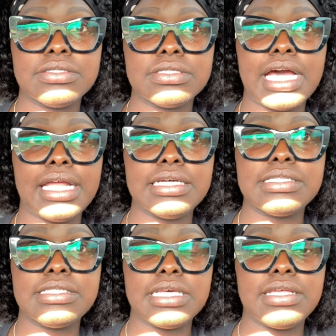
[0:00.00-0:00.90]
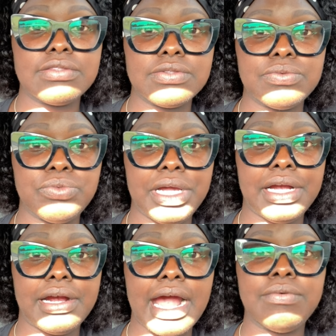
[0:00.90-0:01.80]
kind of sent
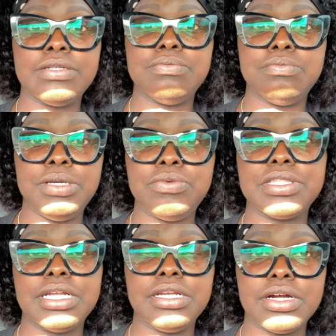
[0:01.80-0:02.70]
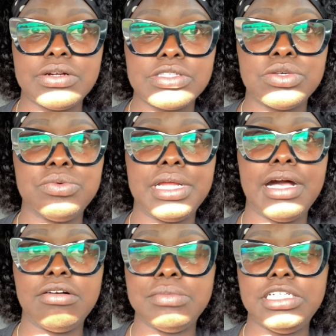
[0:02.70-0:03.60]
where I would be with a nurse who would
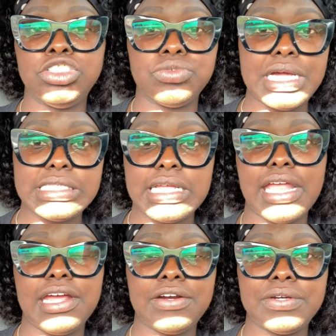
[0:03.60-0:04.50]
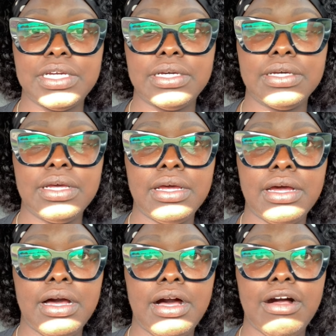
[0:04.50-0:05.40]
help me dress that area
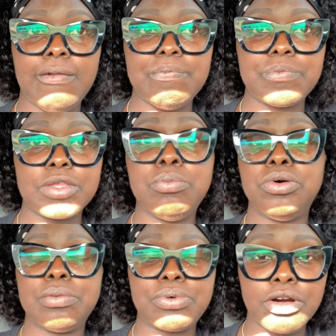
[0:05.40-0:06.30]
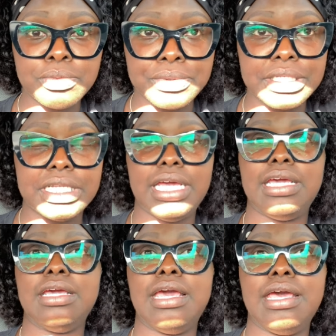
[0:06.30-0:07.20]
Um, more
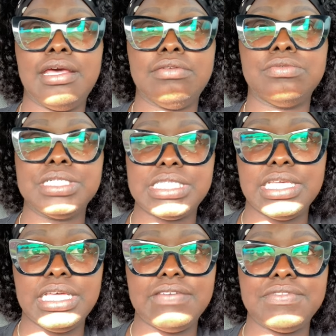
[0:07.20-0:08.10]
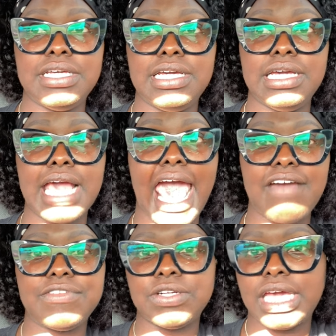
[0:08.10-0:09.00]
appropriately and receive the
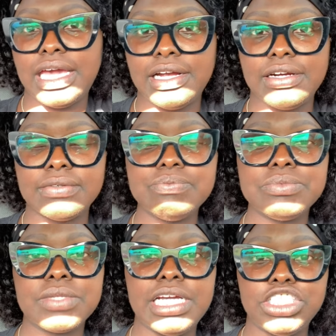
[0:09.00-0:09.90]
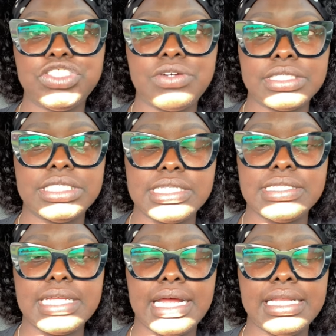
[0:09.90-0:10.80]
aftercare instructions
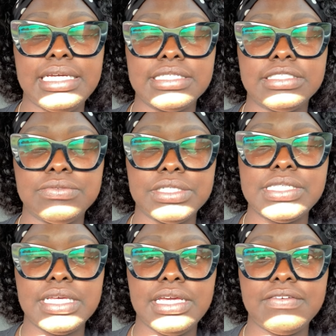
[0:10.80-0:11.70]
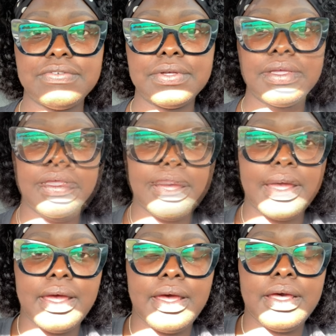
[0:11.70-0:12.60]
that I needed to receive.
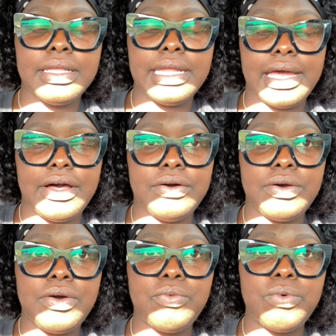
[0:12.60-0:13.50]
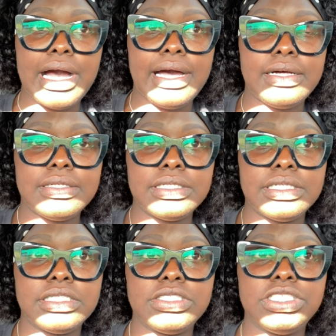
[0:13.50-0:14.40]
Now, while
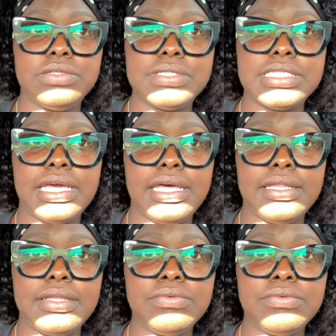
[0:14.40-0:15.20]
she was in the